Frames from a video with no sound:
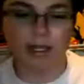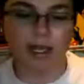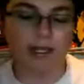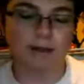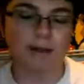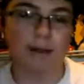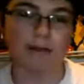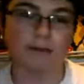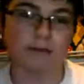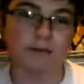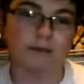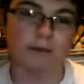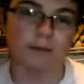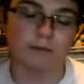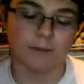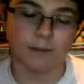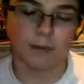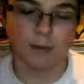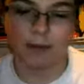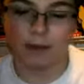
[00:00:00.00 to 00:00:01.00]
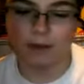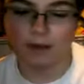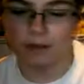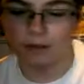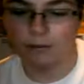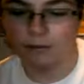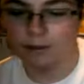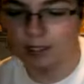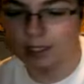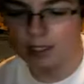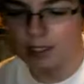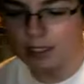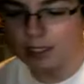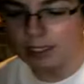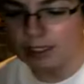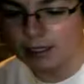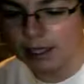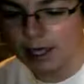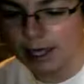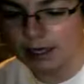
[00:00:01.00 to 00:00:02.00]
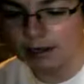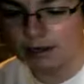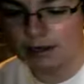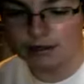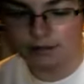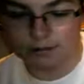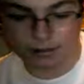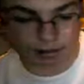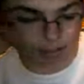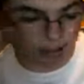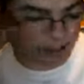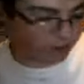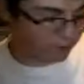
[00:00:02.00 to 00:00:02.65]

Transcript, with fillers: that's all I got at that store. Um, they had other